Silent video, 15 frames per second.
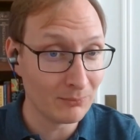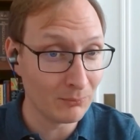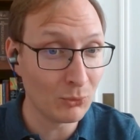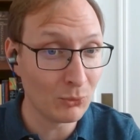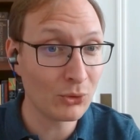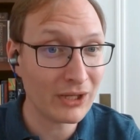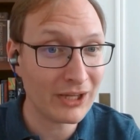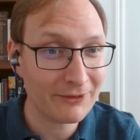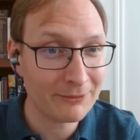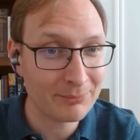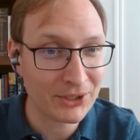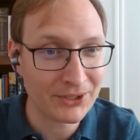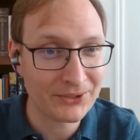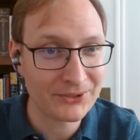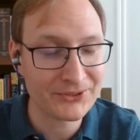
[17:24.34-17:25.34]
more live
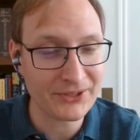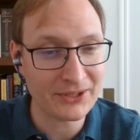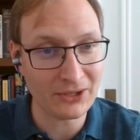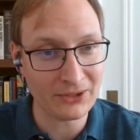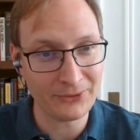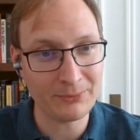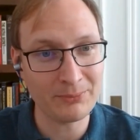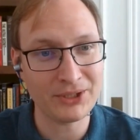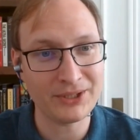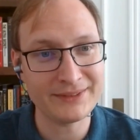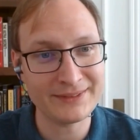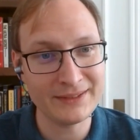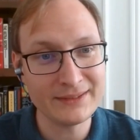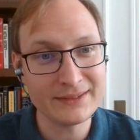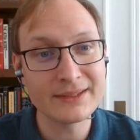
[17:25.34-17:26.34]
players than other
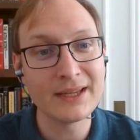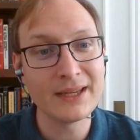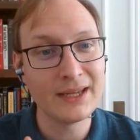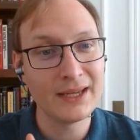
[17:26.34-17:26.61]
places.